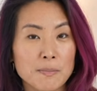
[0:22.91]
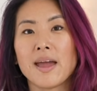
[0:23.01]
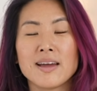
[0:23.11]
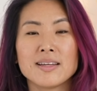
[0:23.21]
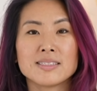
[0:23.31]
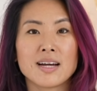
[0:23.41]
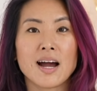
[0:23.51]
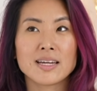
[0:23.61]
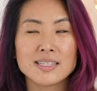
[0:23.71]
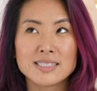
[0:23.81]
And I
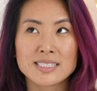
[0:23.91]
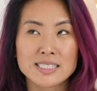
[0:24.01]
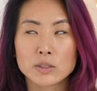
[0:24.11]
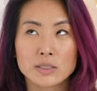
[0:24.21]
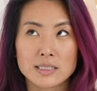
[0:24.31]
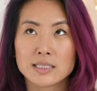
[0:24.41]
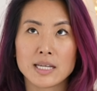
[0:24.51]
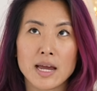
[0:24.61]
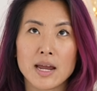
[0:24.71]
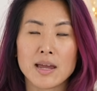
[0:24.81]
can seriously
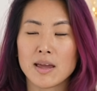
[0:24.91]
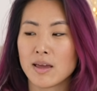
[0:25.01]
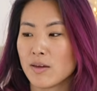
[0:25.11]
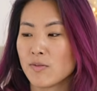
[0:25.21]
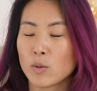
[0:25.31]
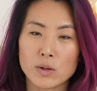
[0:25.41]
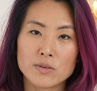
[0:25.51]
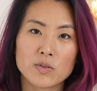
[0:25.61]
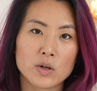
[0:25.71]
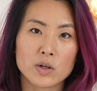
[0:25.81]
say, if it
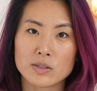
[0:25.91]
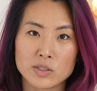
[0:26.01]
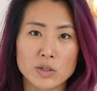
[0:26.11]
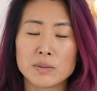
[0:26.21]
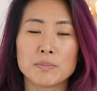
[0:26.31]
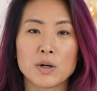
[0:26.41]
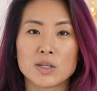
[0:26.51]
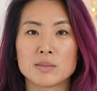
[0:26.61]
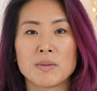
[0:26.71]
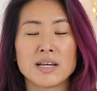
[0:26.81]
weren't for certain
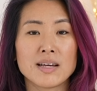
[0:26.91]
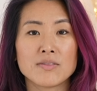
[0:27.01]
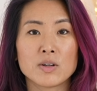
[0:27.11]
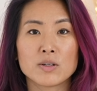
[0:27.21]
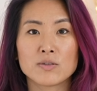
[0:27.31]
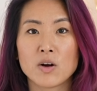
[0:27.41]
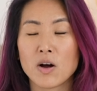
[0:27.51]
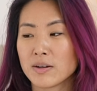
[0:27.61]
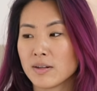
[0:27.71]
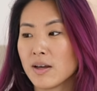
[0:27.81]
books, my life could have
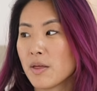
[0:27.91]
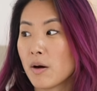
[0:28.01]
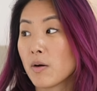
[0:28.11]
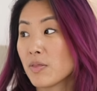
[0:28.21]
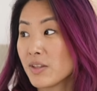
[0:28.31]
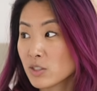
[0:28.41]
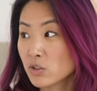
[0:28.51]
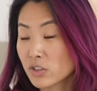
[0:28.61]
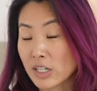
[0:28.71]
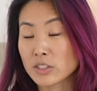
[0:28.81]
gone on this
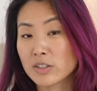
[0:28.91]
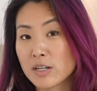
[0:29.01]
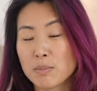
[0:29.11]
trajectory,